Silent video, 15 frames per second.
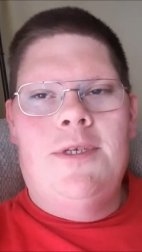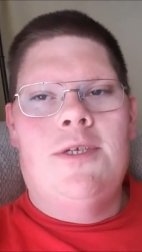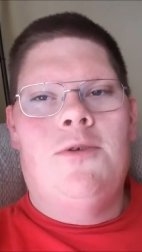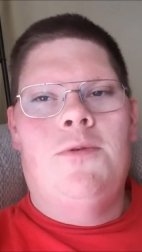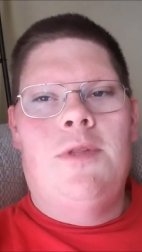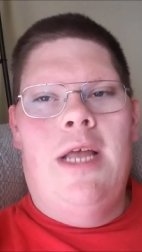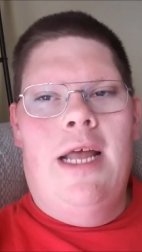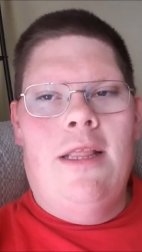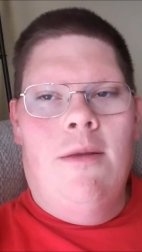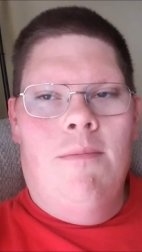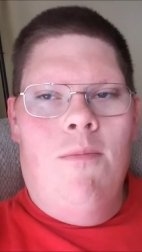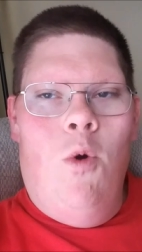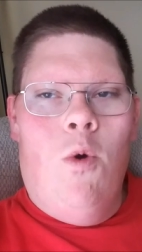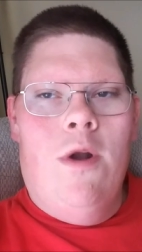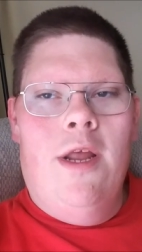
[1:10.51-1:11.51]
I'm doing that in the
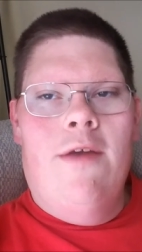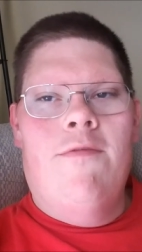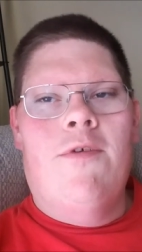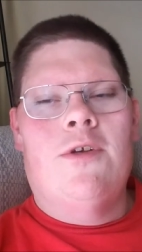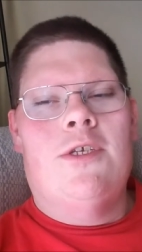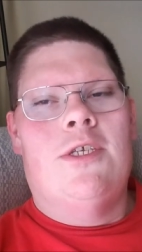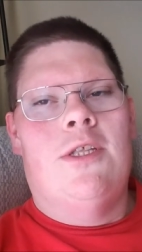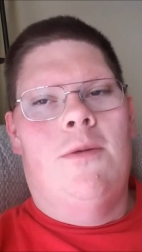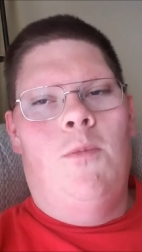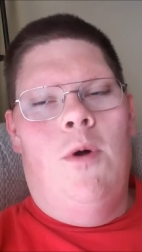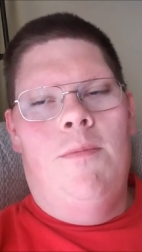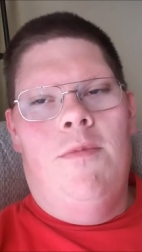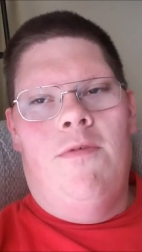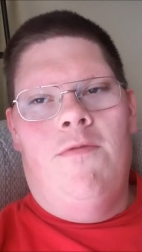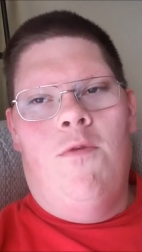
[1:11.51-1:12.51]
morning versus the
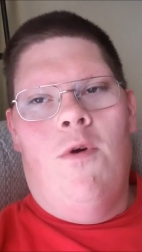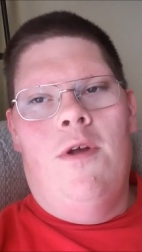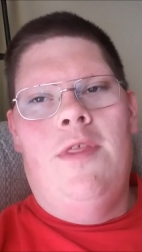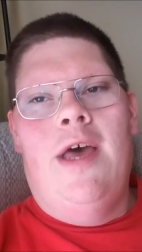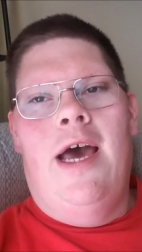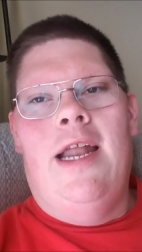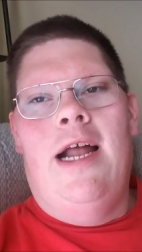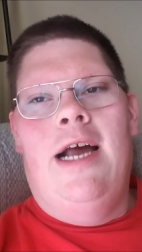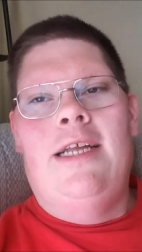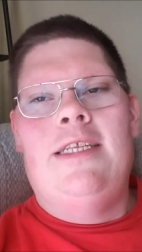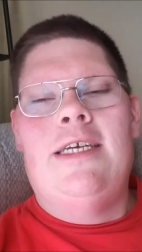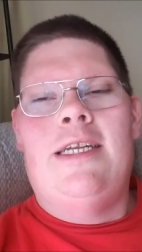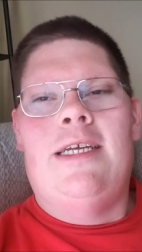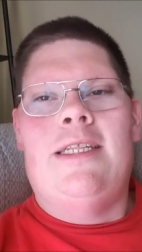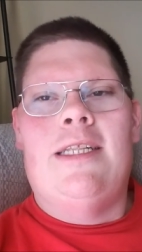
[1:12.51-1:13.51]
one before that I
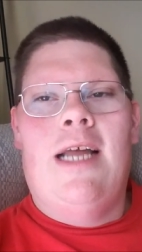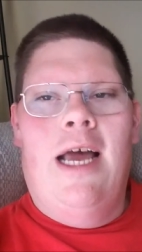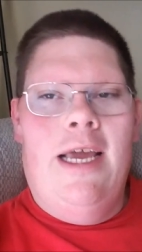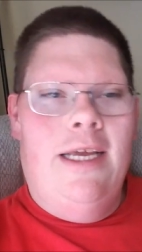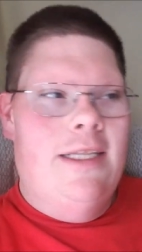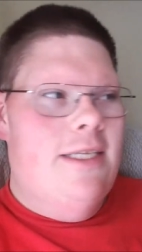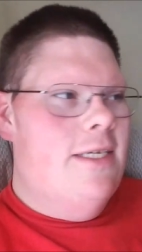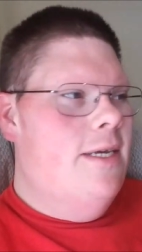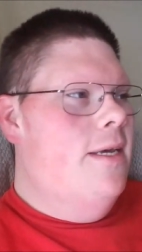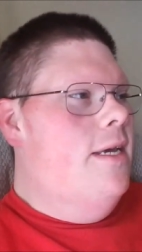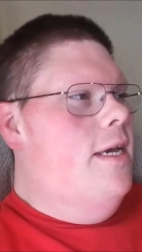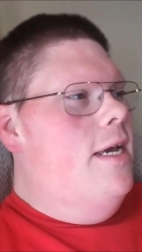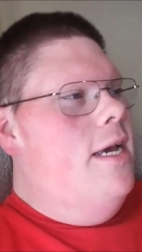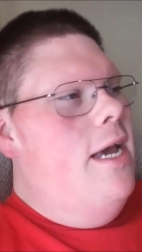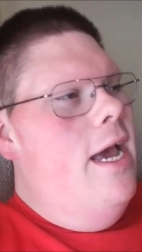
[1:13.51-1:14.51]
did at night
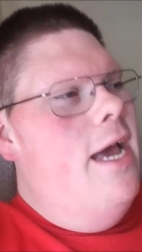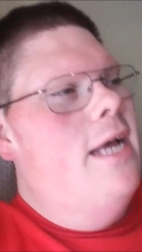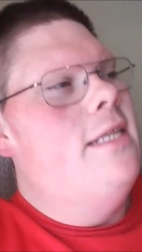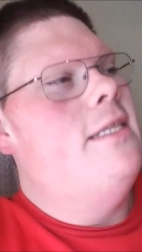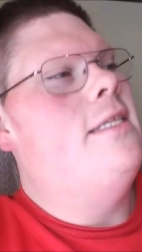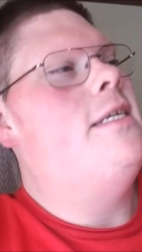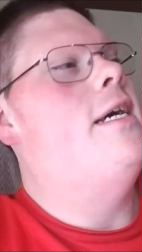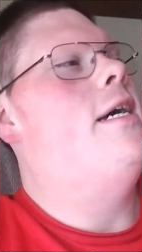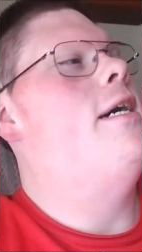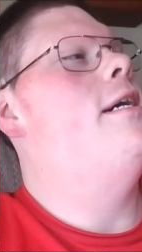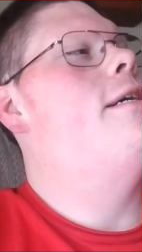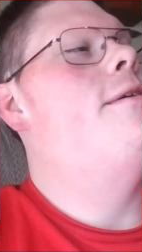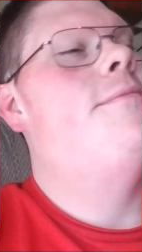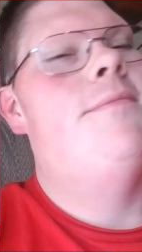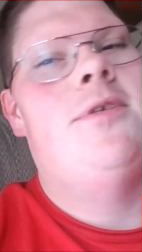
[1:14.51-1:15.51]
and
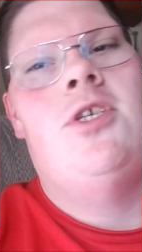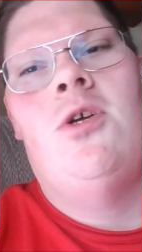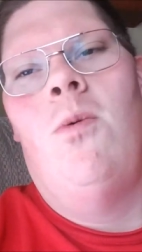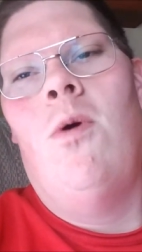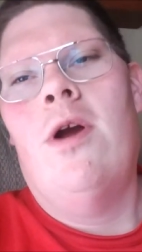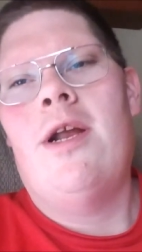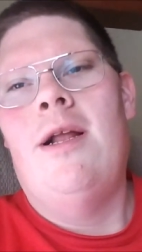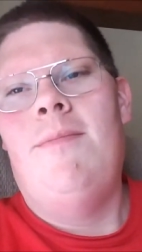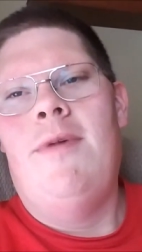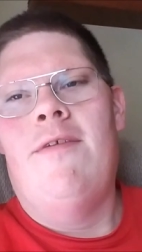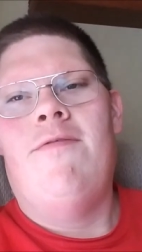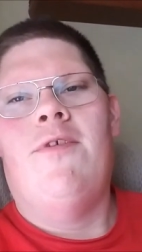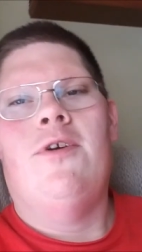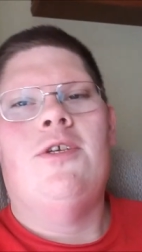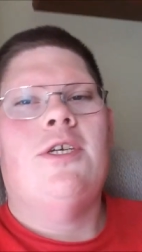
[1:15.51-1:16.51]
uh, still working on my
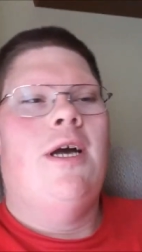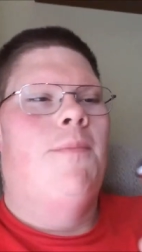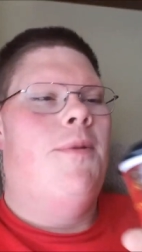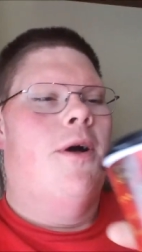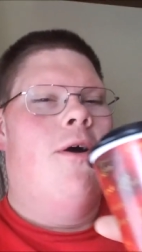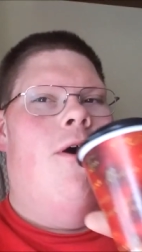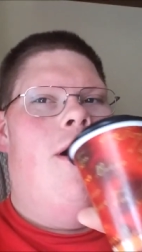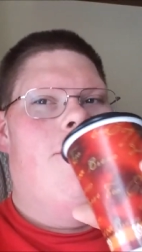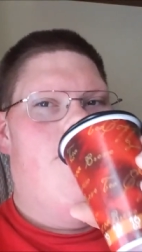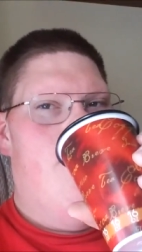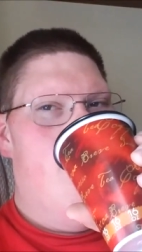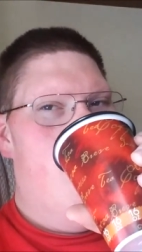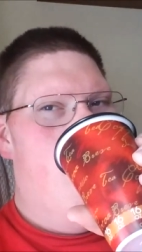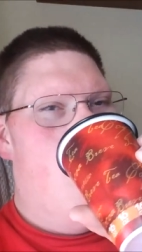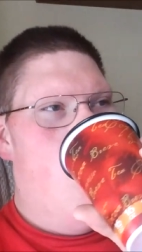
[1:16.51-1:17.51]
first cup of coffee
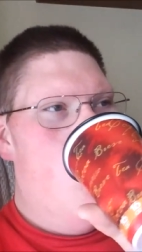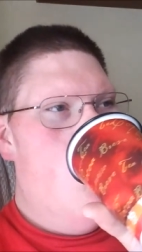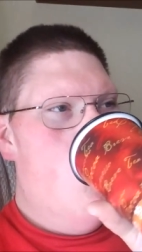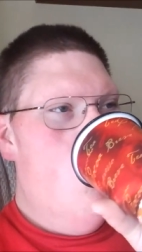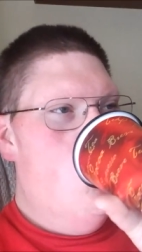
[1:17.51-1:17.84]
here.